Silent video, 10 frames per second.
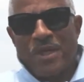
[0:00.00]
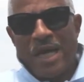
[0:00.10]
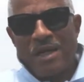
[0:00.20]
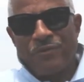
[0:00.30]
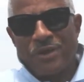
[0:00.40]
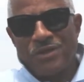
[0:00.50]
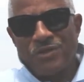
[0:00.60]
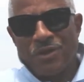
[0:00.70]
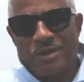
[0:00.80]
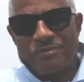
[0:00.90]
to Africa
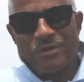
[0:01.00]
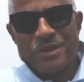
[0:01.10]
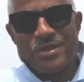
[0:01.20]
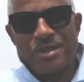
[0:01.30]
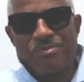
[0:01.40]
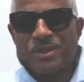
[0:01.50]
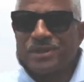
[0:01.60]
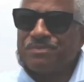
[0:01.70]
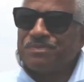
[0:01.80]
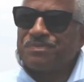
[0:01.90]
started very
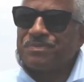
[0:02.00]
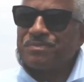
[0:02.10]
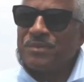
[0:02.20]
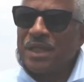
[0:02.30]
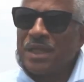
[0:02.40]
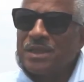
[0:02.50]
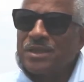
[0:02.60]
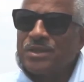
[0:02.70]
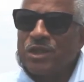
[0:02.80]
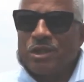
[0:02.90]
simply.
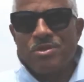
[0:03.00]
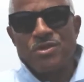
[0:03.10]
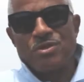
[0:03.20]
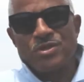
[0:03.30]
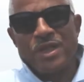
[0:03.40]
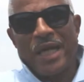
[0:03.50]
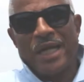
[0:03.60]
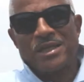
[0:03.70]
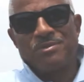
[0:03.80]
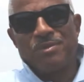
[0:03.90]
Jerry Masucci
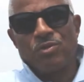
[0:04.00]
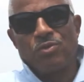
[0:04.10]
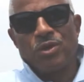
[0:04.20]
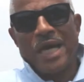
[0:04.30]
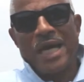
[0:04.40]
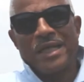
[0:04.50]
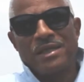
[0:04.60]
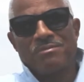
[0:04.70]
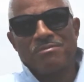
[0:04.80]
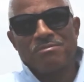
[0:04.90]
asked me would
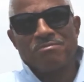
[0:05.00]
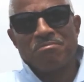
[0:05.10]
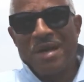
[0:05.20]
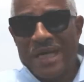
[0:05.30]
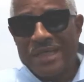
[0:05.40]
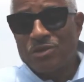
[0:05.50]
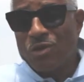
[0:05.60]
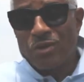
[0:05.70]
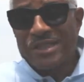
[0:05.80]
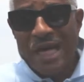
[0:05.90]
I mind
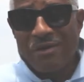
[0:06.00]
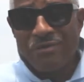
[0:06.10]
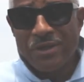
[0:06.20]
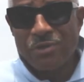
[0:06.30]
going to Africa